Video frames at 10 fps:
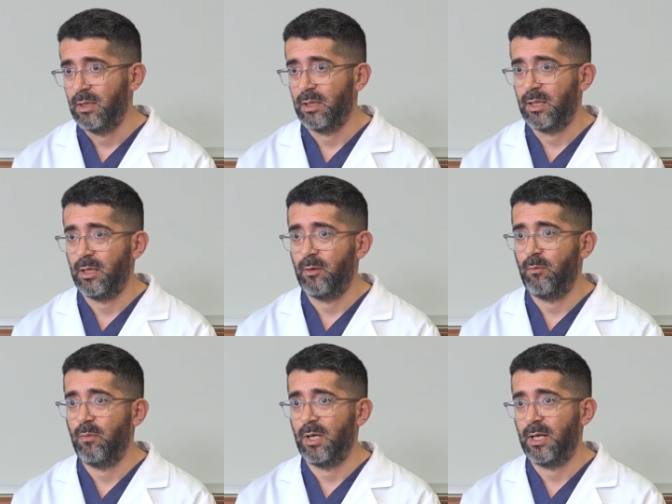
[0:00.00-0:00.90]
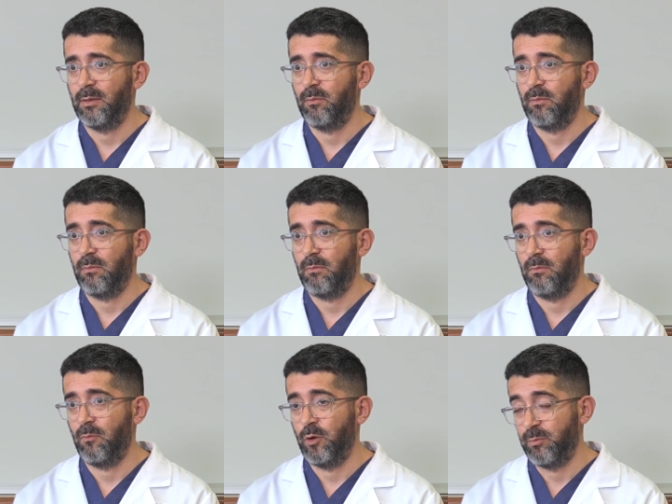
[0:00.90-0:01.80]
and
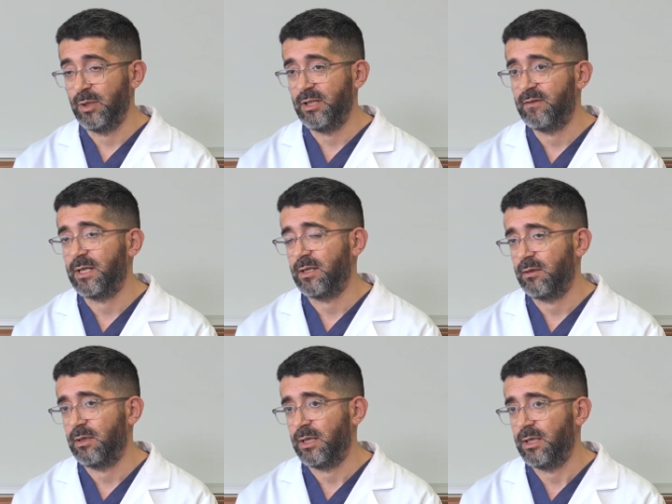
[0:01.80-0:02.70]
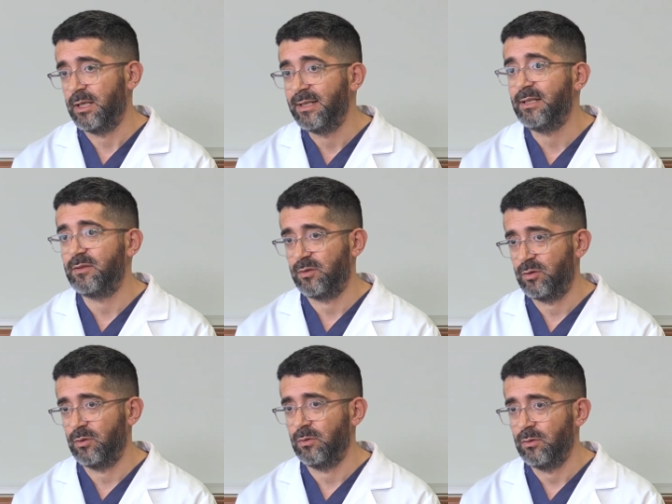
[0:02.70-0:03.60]
we believe that it leads
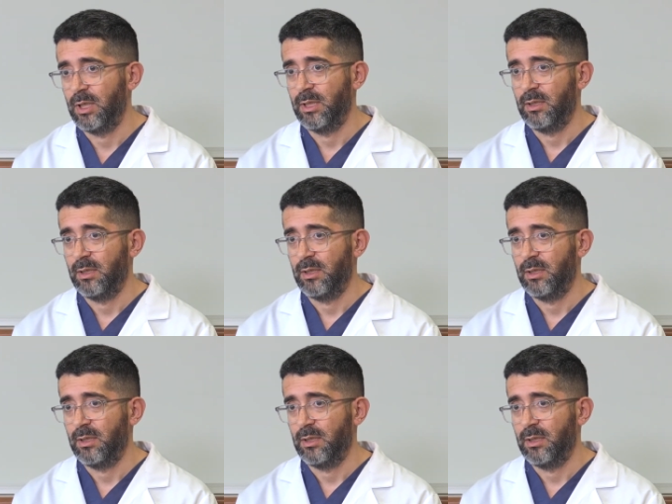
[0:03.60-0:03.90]
to